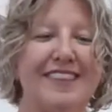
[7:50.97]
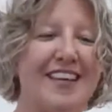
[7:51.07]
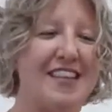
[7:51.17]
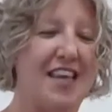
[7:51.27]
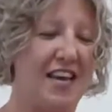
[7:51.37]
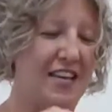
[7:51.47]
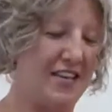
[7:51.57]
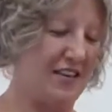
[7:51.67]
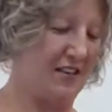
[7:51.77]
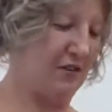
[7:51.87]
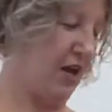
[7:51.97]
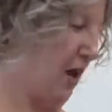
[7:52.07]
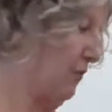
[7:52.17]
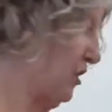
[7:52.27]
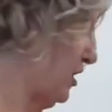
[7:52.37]
And then
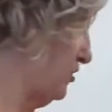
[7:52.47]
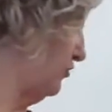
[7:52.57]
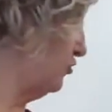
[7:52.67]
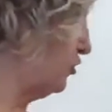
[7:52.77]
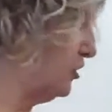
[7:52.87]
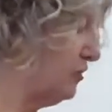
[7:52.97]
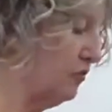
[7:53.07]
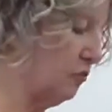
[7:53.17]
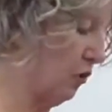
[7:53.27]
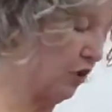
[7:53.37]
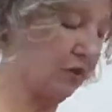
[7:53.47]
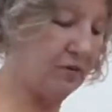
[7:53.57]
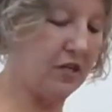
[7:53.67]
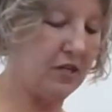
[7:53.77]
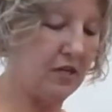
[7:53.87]
I'm going to use, you could use a rolling
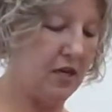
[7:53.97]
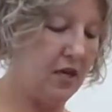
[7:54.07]
pin.